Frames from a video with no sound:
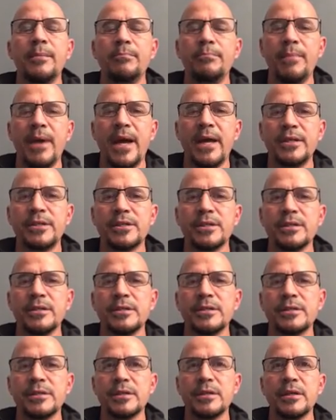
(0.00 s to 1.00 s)

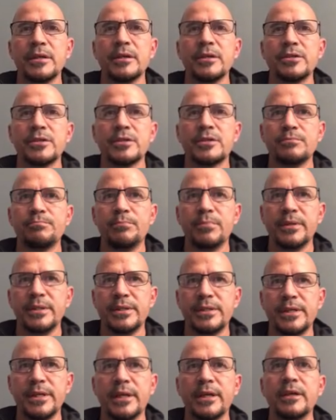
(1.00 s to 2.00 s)
matches a
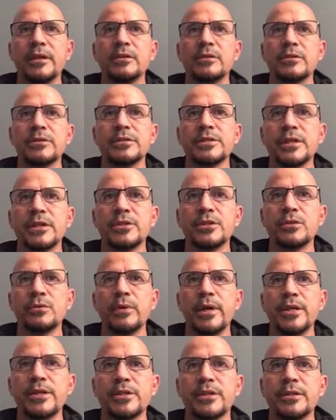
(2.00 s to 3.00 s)
particular
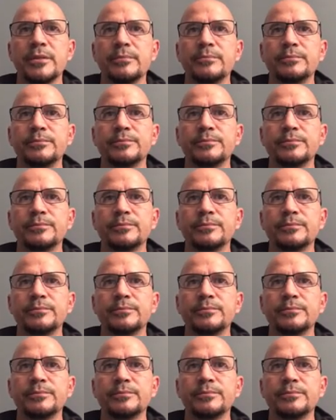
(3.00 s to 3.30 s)
situation.